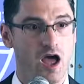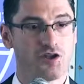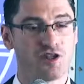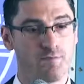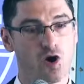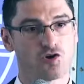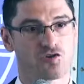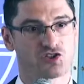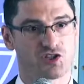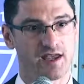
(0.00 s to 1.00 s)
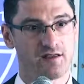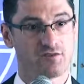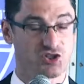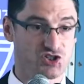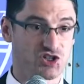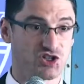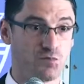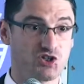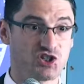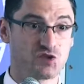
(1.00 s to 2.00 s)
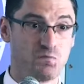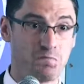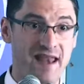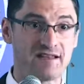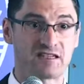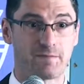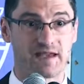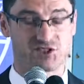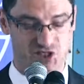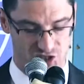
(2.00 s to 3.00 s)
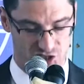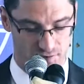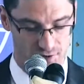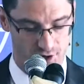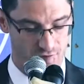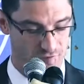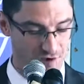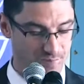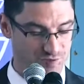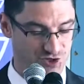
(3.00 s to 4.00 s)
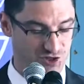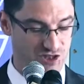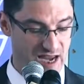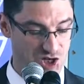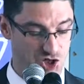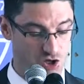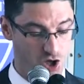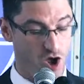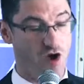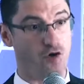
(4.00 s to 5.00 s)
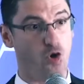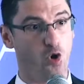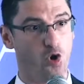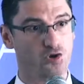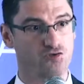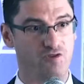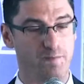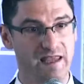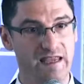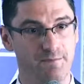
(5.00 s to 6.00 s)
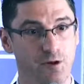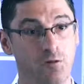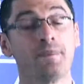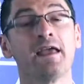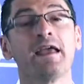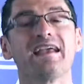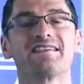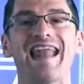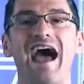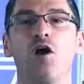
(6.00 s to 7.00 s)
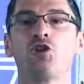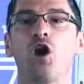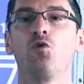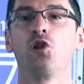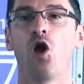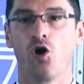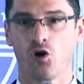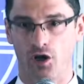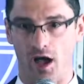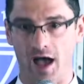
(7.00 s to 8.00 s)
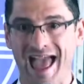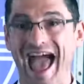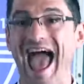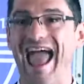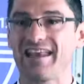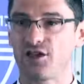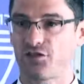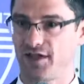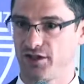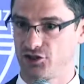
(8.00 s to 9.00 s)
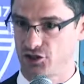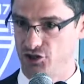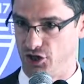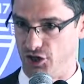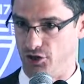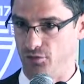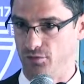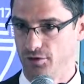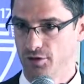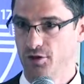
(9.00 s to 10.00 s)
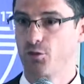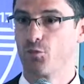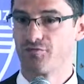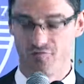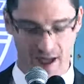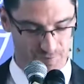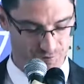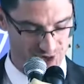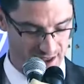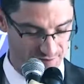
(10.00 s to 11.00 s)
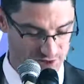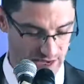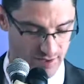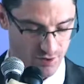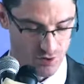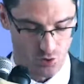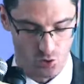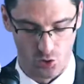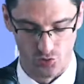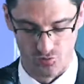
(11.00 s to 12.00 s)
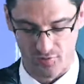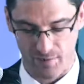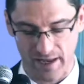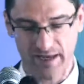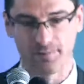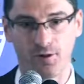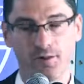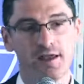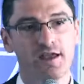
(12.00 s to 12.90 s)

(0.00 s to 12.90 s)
And democracy, the system which is meant to be a system of representation of ordinary people, is now no longer anything to do with representing ordinary people.